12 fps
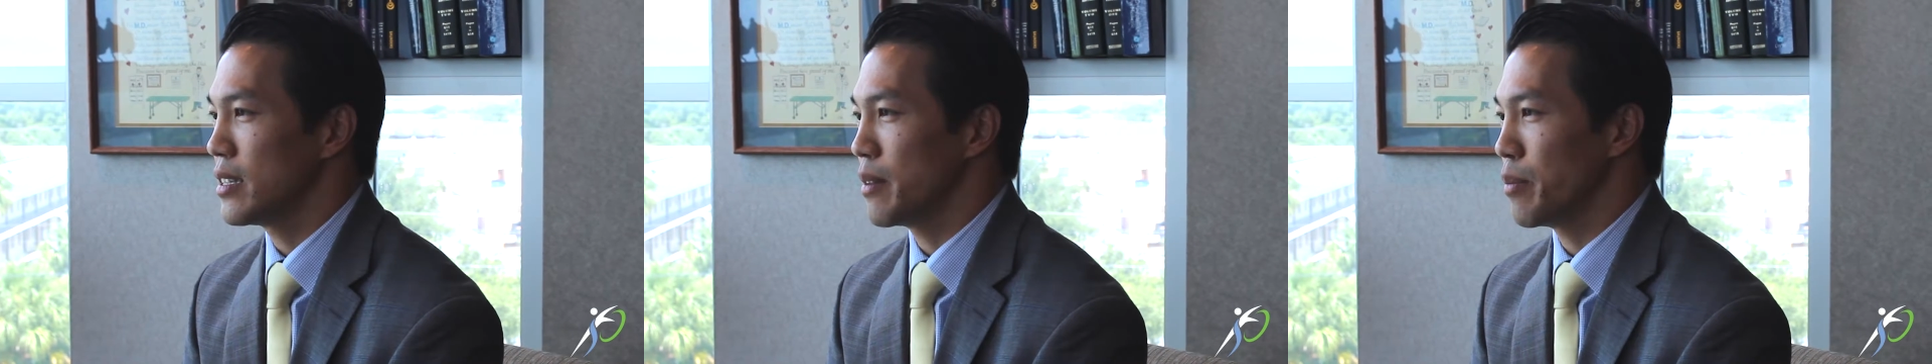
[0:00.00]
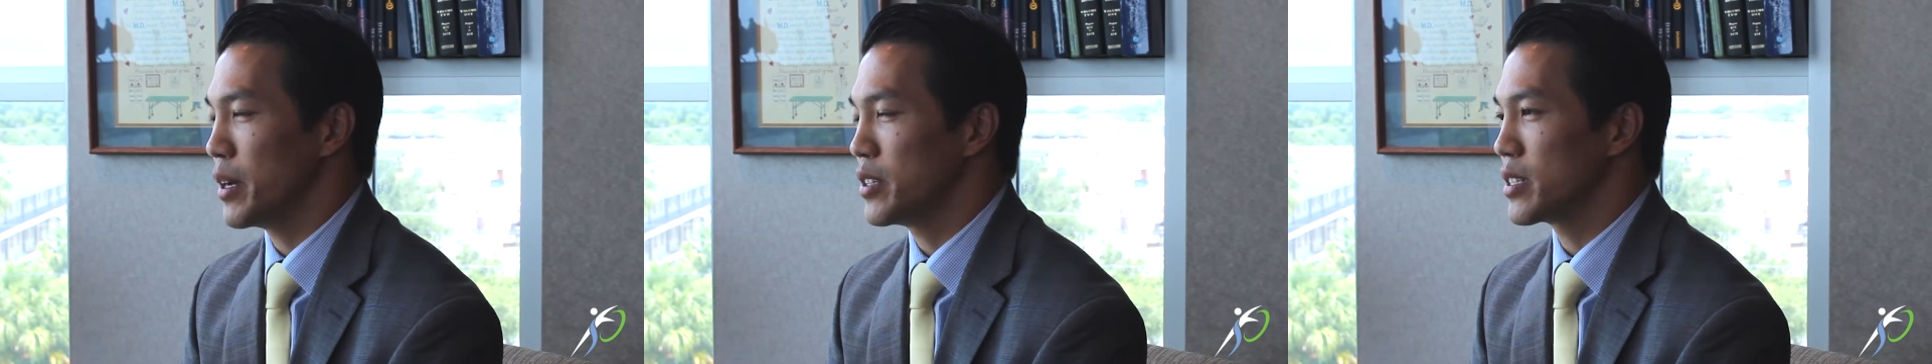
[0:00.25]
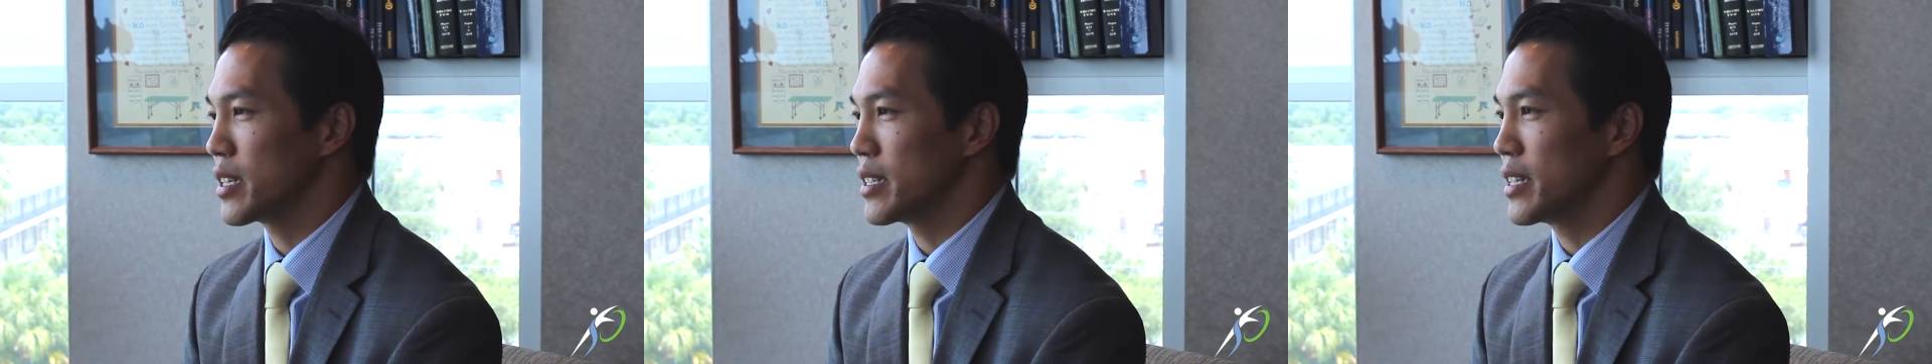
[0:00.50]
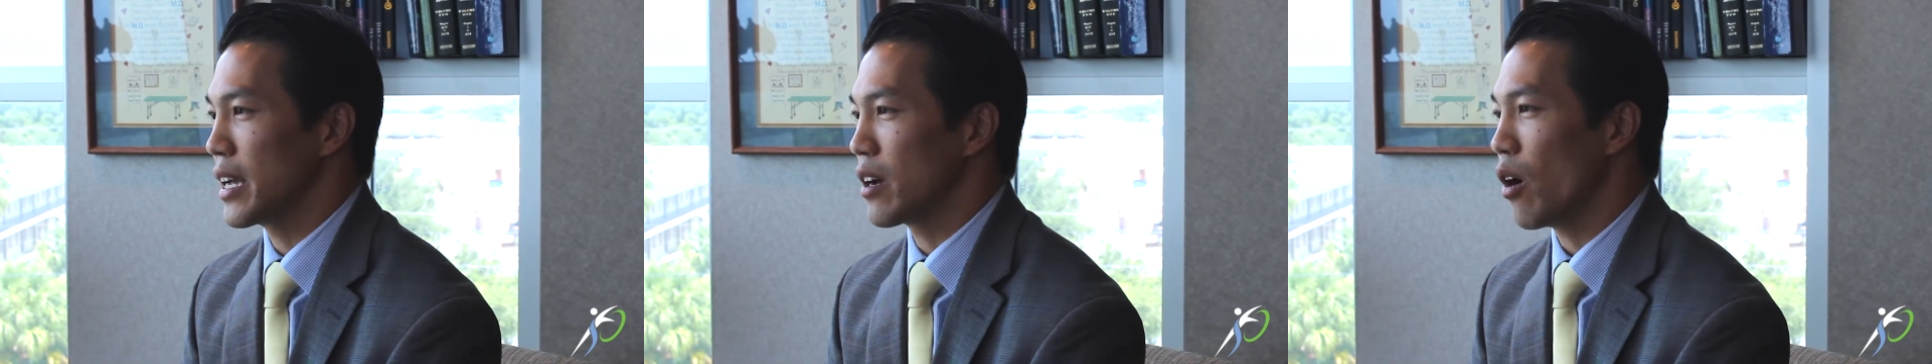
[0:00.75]
The patient can
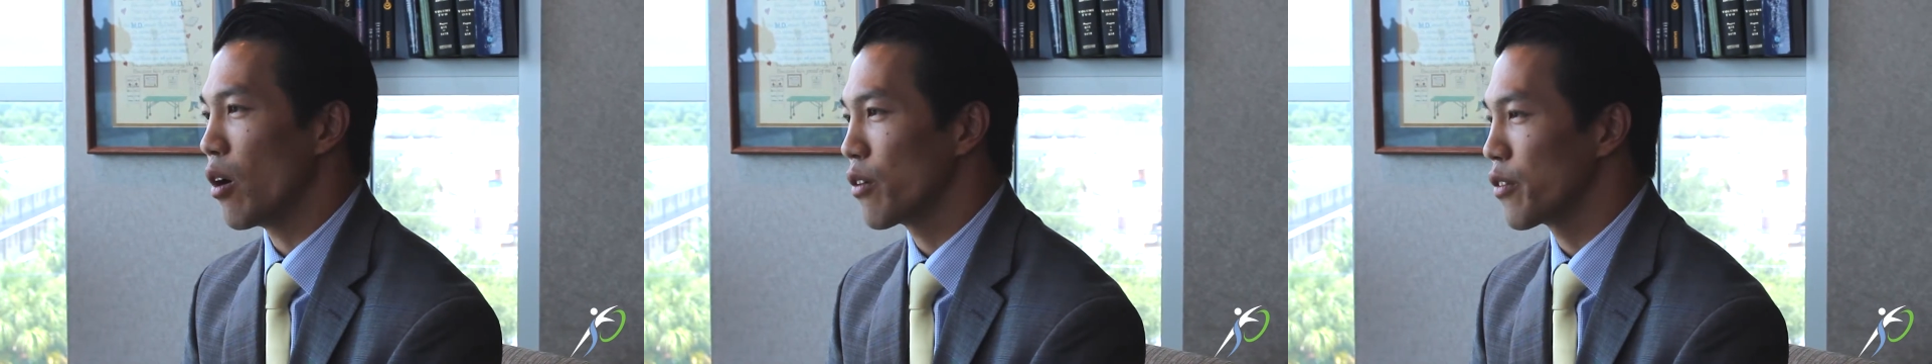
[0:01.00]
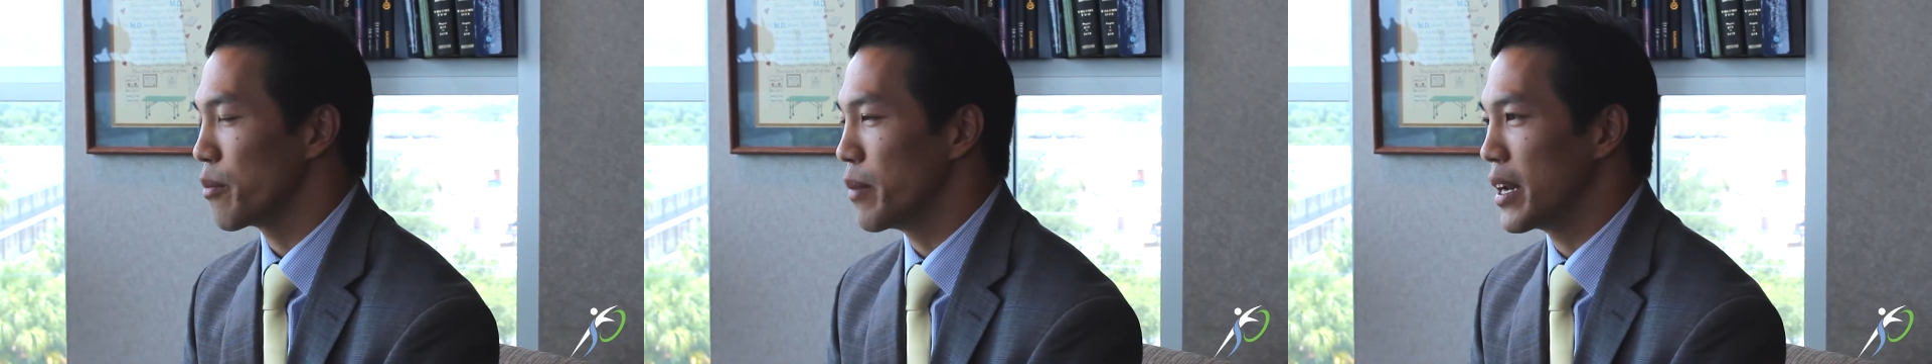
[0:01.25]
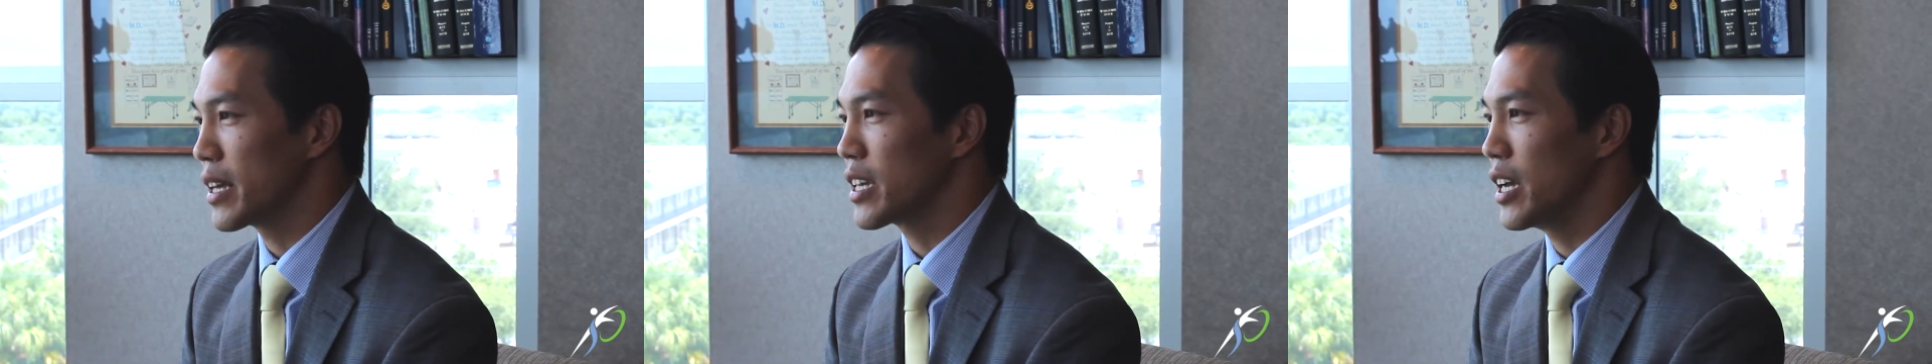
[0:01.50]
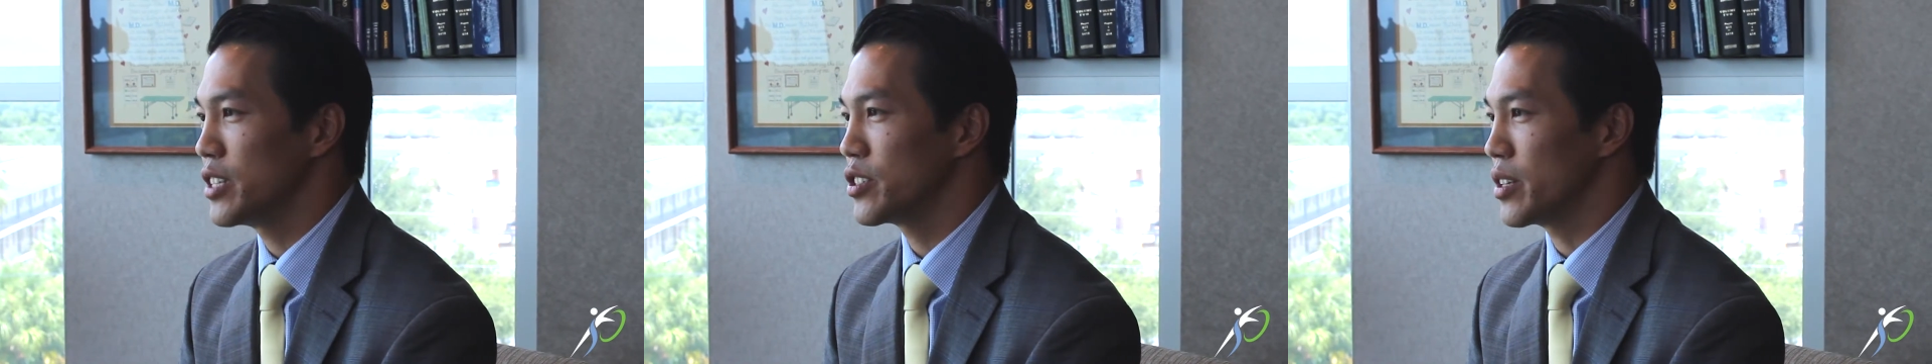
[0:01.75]
take all of the
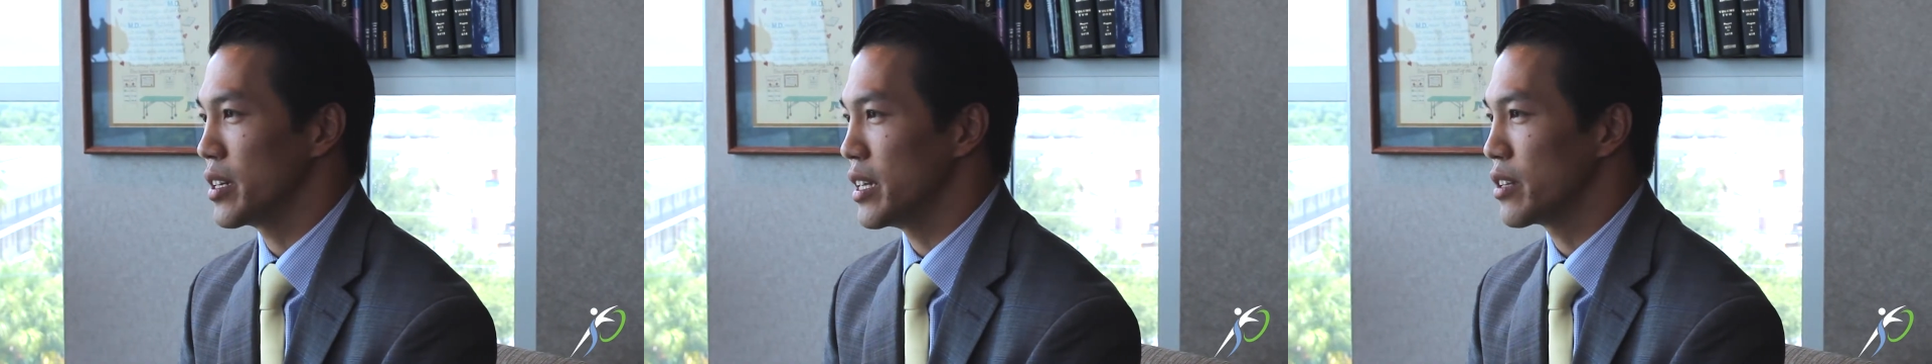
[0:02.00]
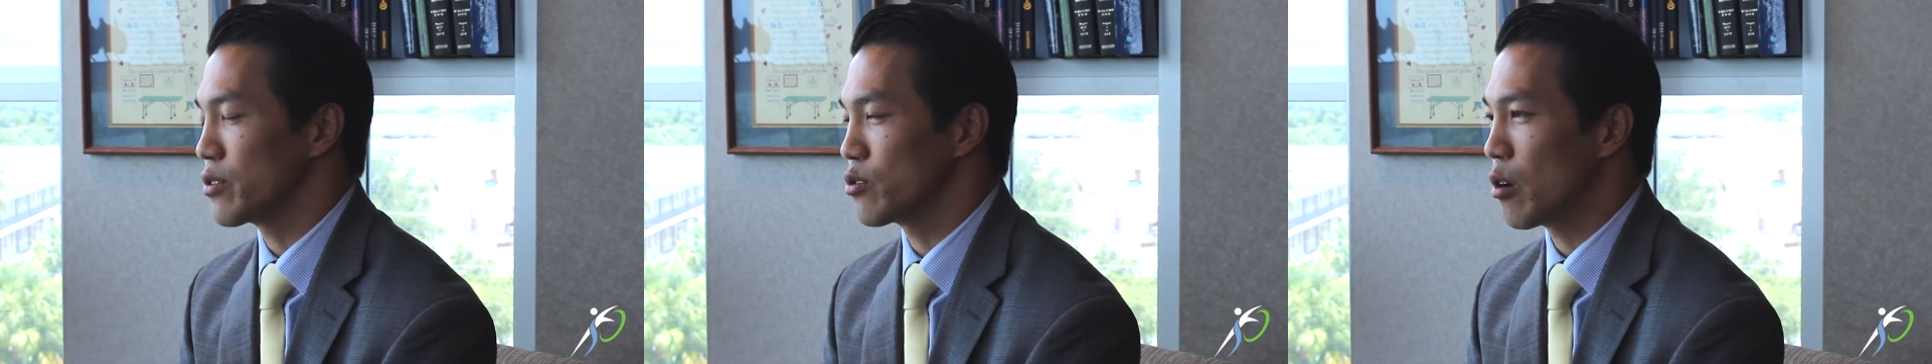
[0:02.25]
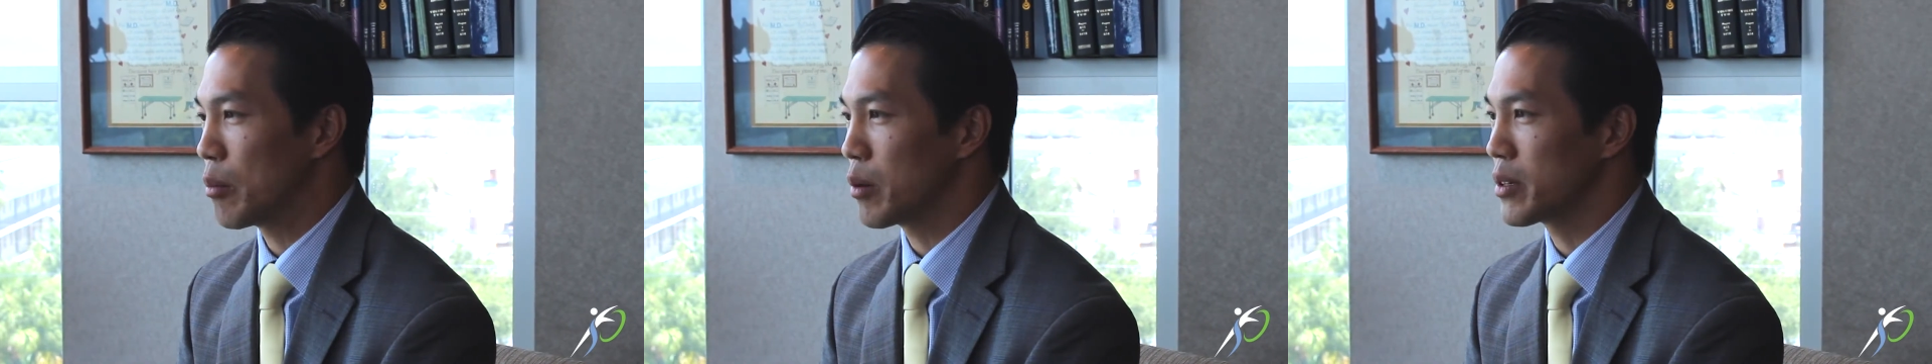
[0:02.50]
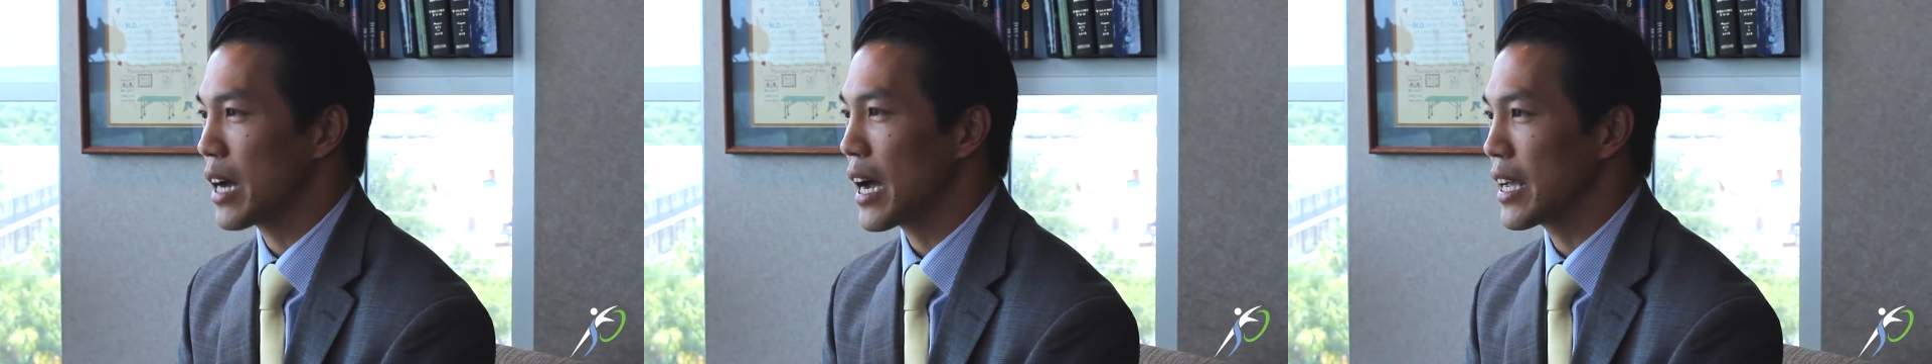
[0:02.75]
medication, eat their
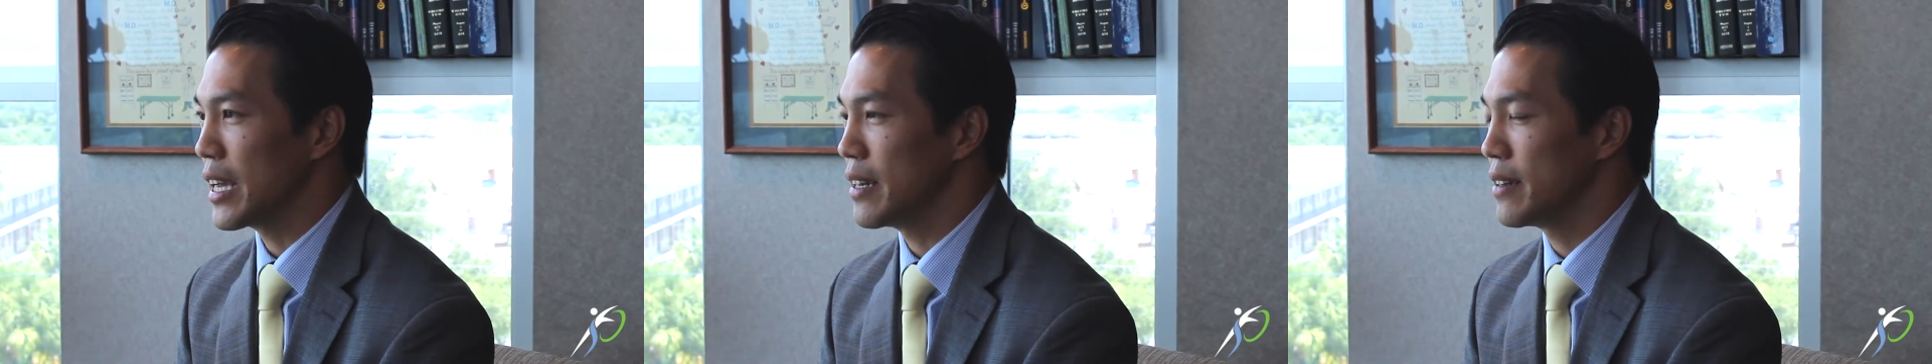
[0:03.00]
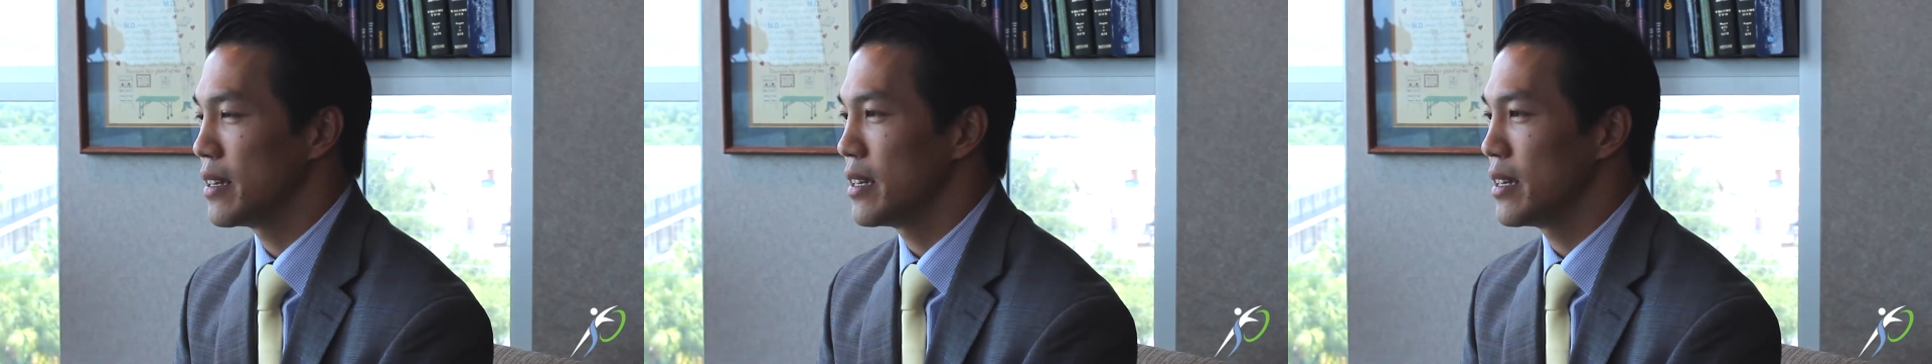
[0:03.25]
normal diet,